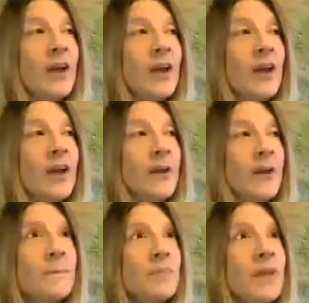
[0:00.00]
it was
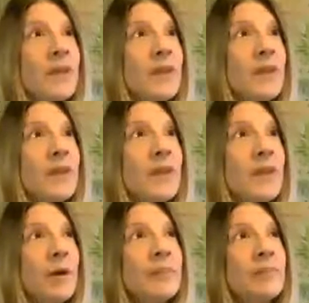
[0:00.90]
doing really well,
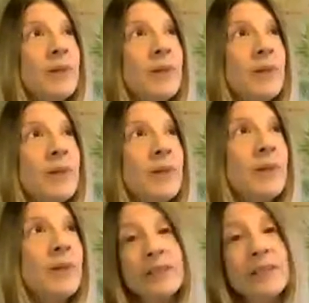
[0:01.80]
but personal reasons
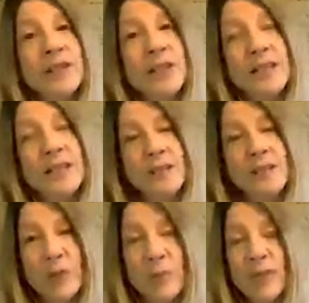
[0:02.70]
meant that she had to give up the
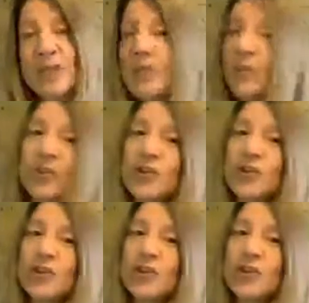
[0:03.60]
shop and she wasn't
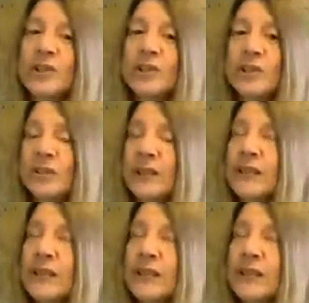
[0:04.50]
sure what she was going to do with it.